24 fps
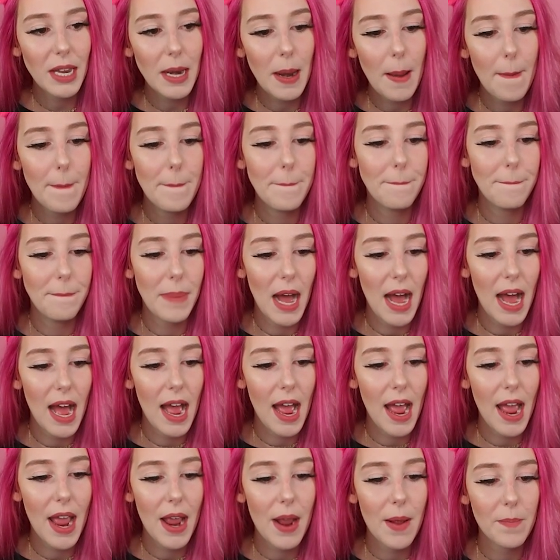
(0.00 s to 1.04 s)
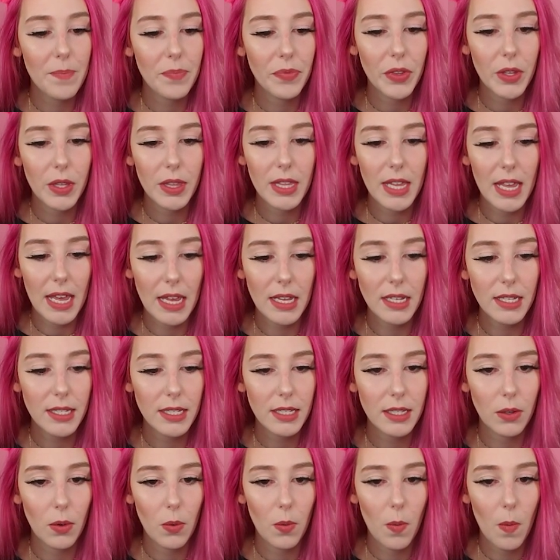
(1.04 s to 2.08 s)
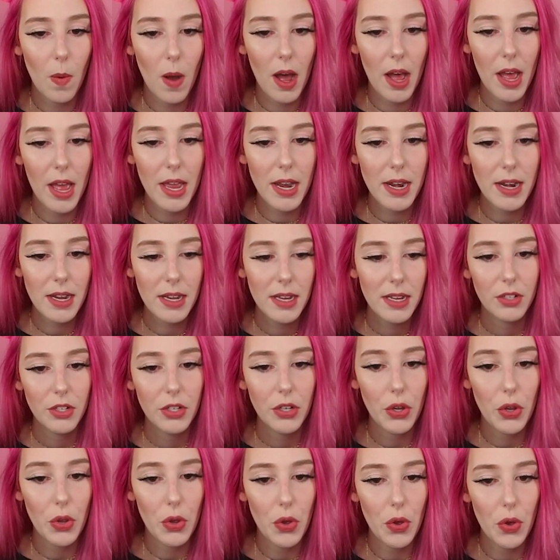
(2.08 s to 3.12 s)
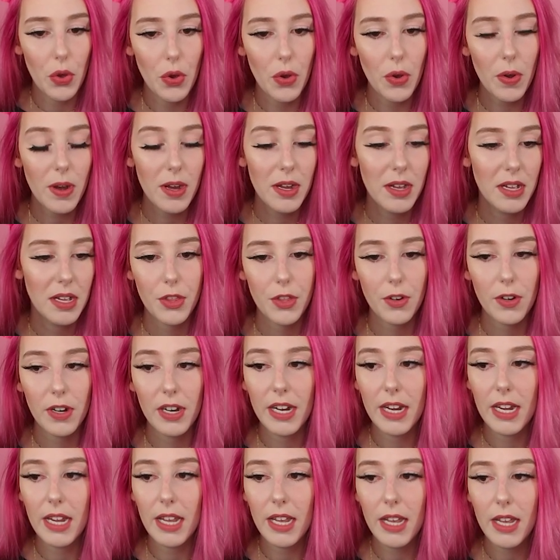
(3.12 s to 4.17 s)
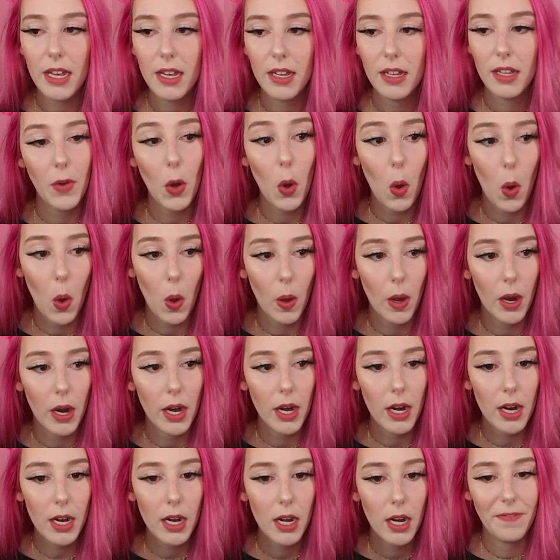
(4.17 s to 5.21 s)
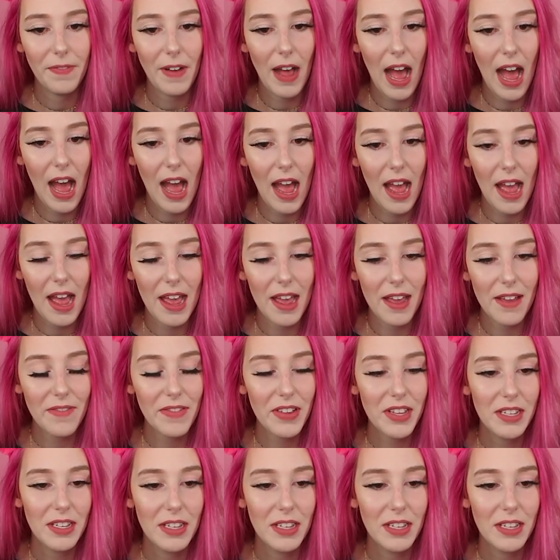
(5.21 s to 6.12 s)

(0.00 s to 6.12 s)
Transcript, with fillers: gonna buy this. One, two, three, four, five.